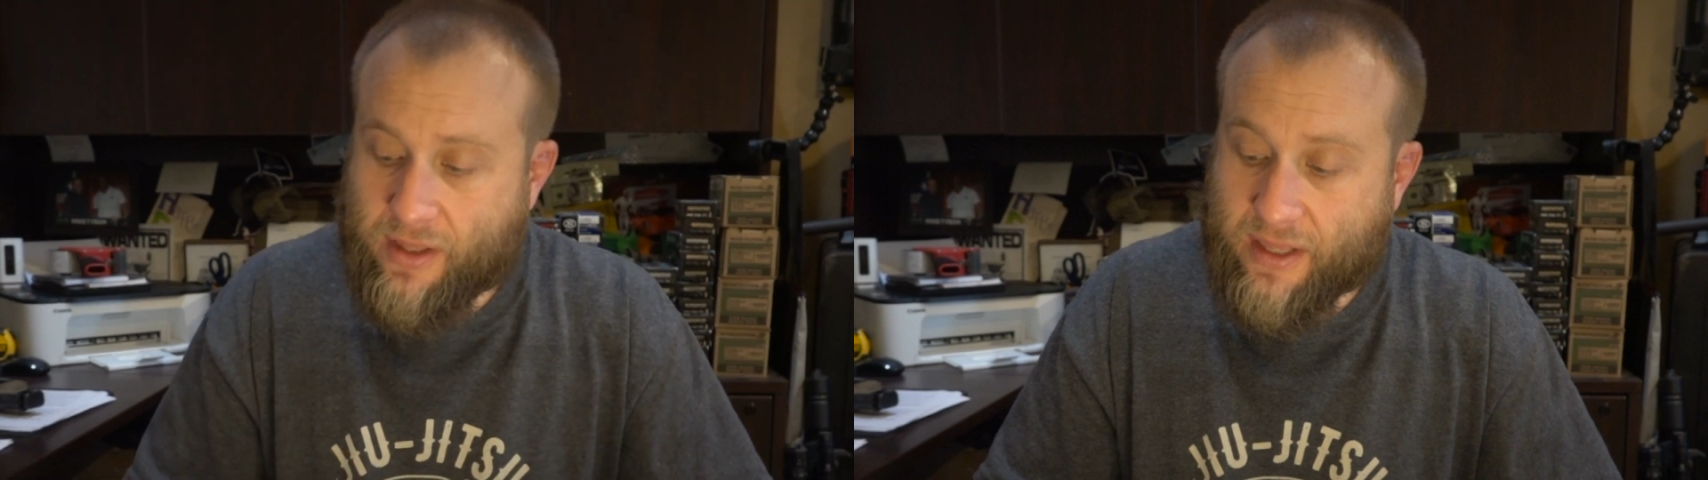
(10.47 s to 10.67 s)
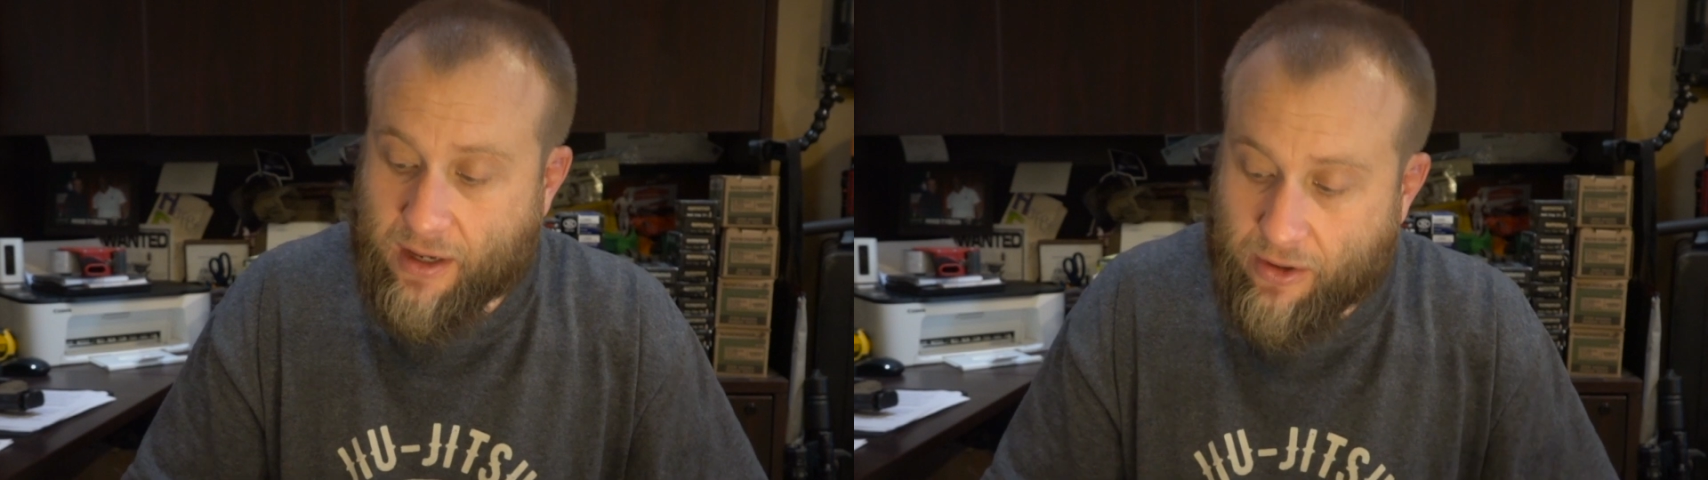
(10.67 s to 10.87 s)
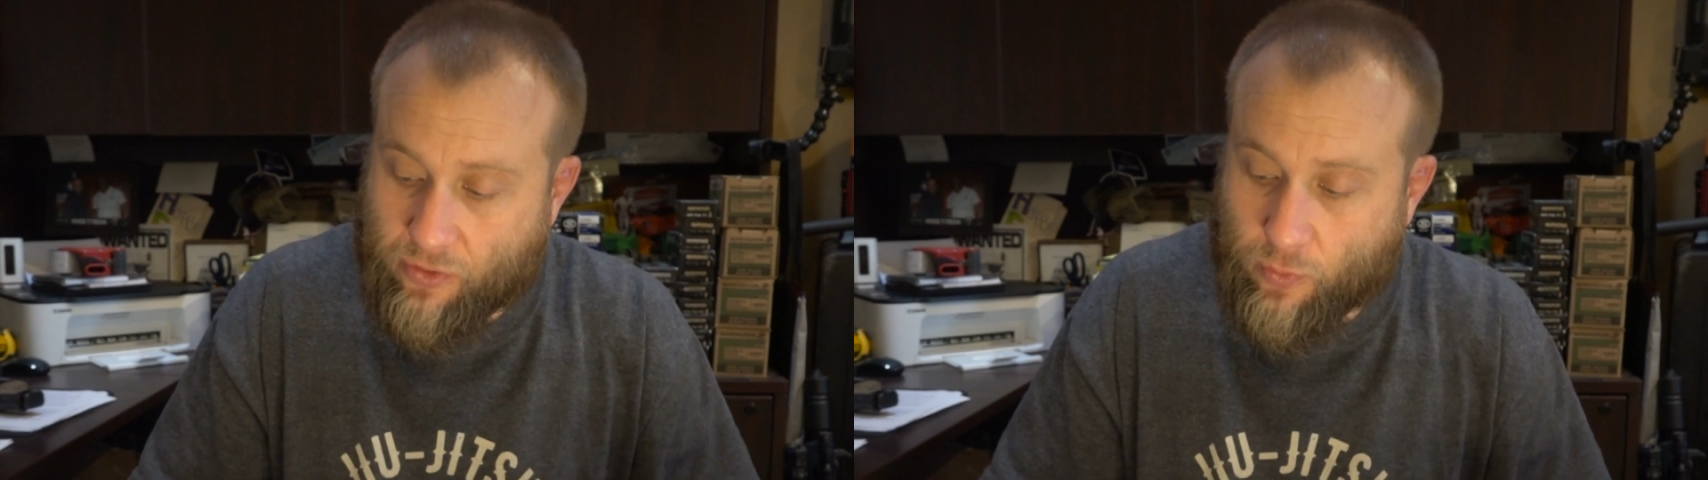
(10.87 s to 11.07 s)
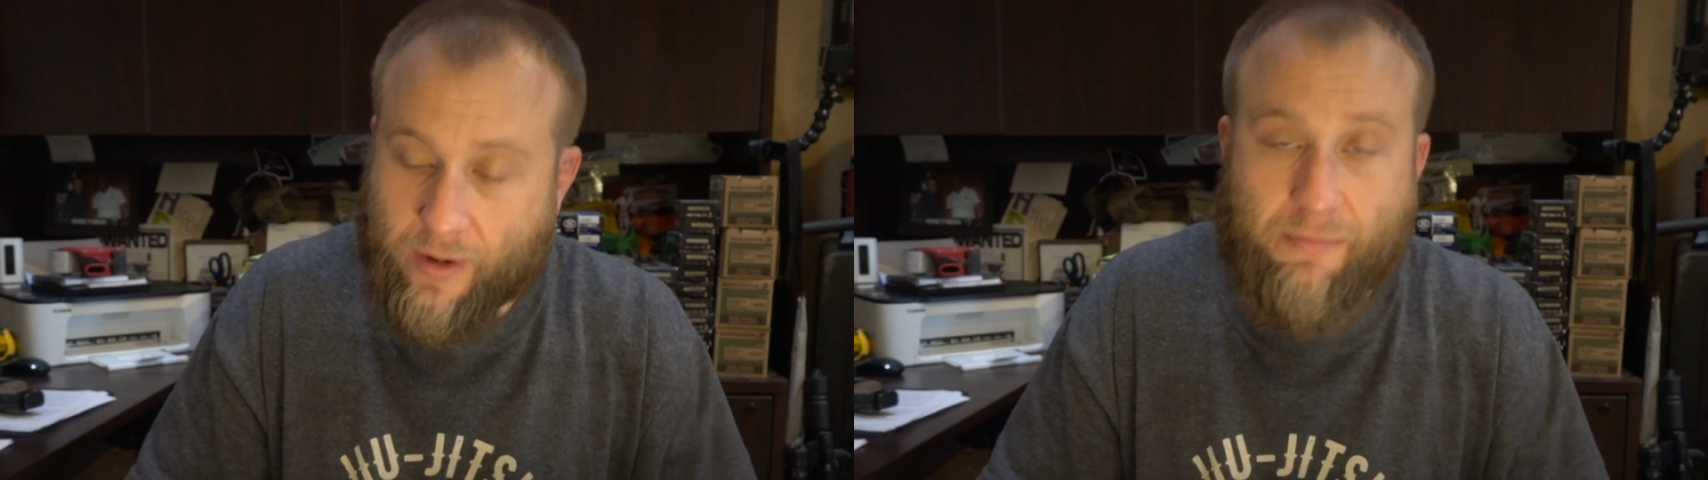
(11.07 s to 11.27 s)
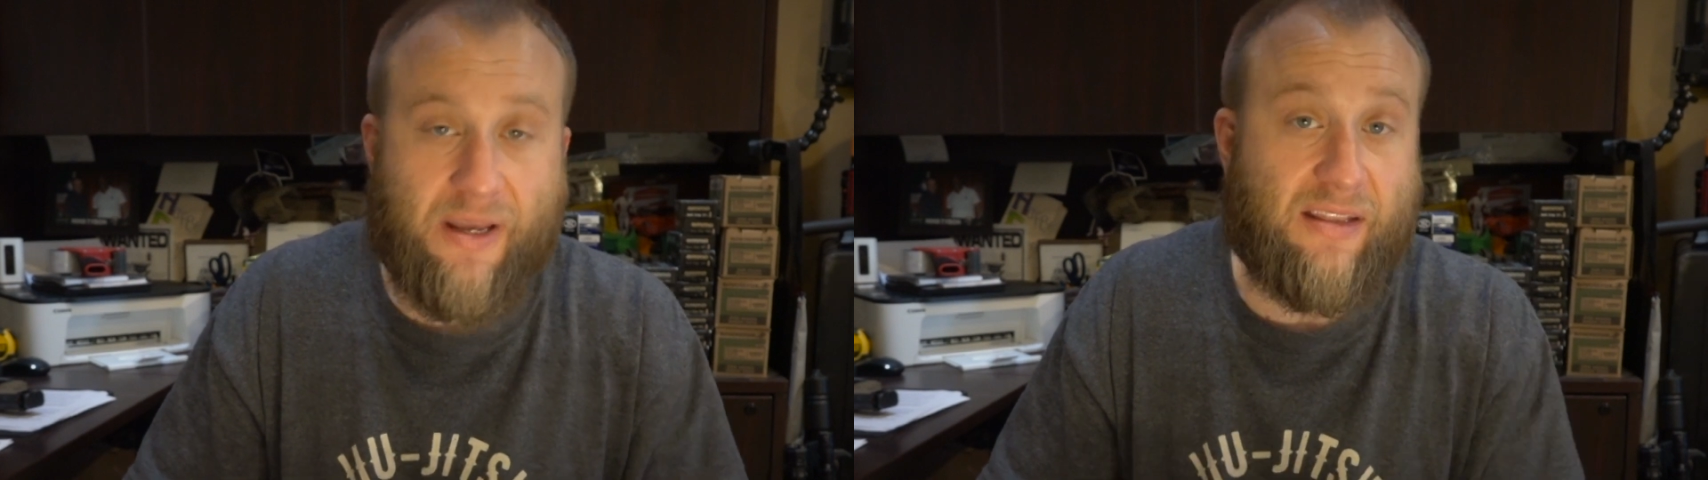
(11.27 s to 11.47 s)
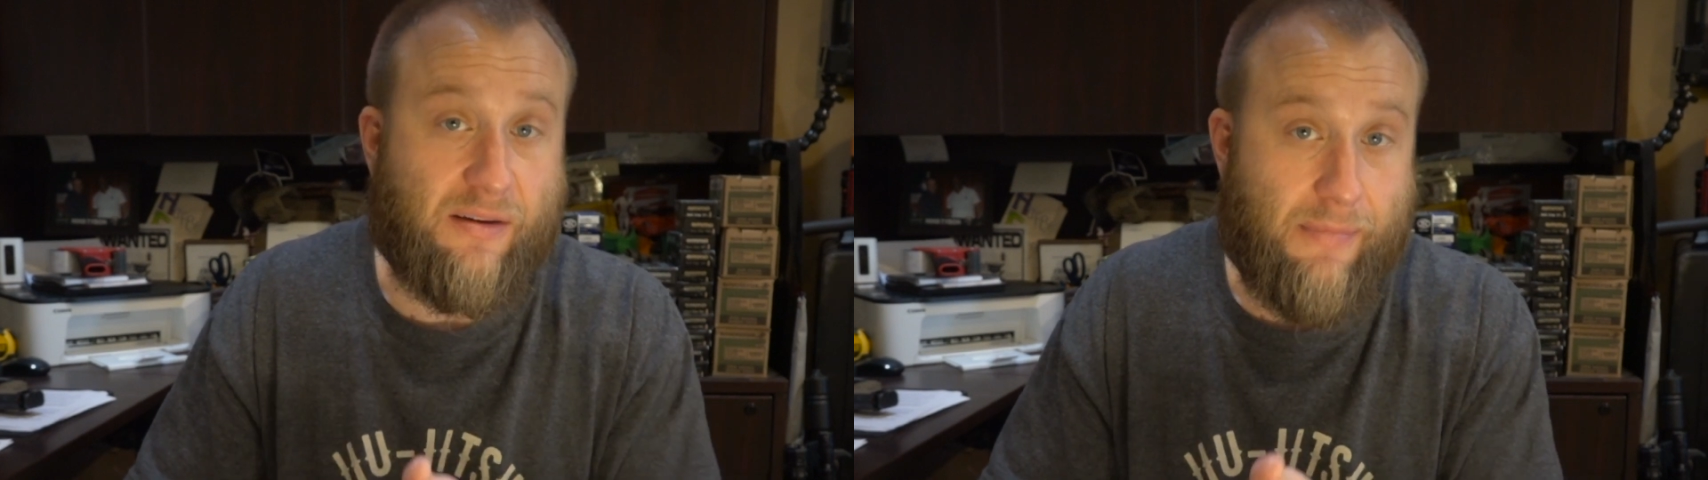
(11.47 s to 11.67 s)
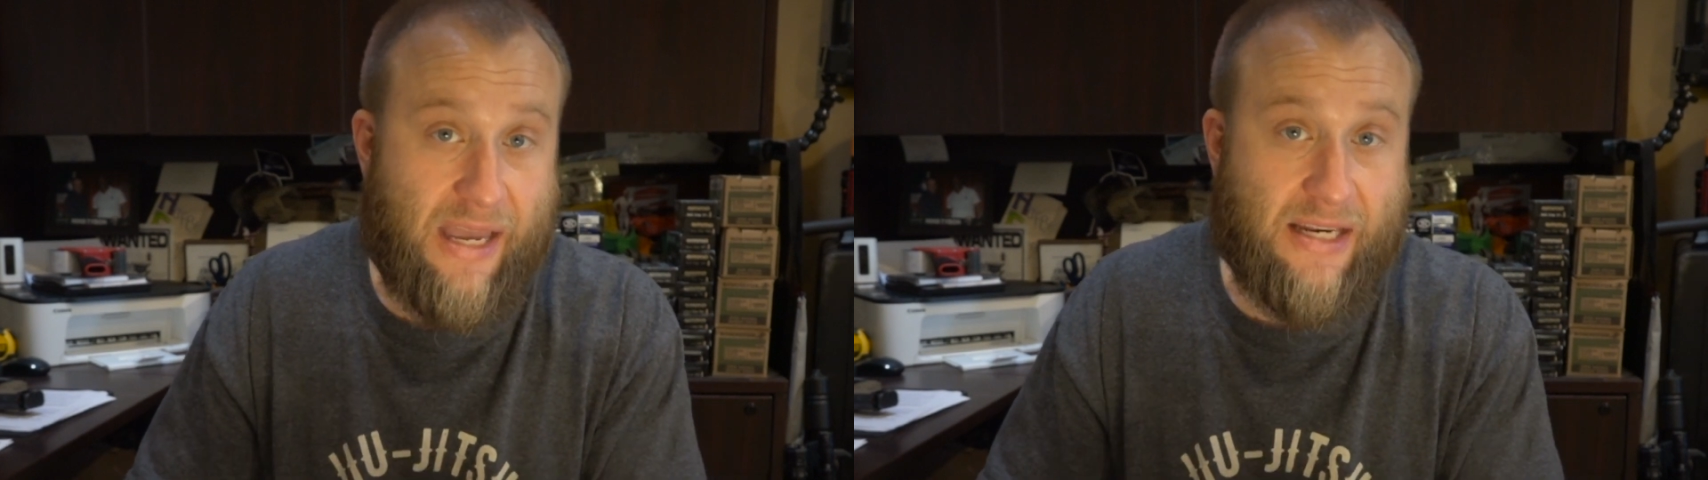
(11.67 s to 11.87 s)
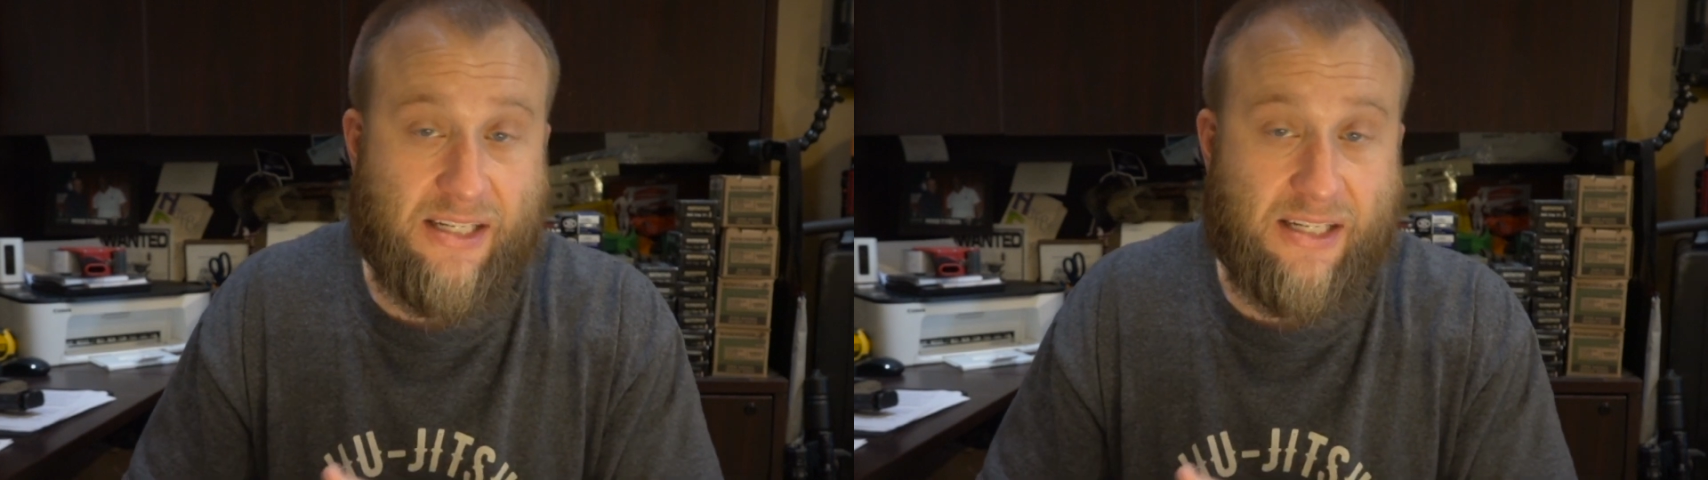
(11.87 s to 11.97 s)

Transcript: the other one being the main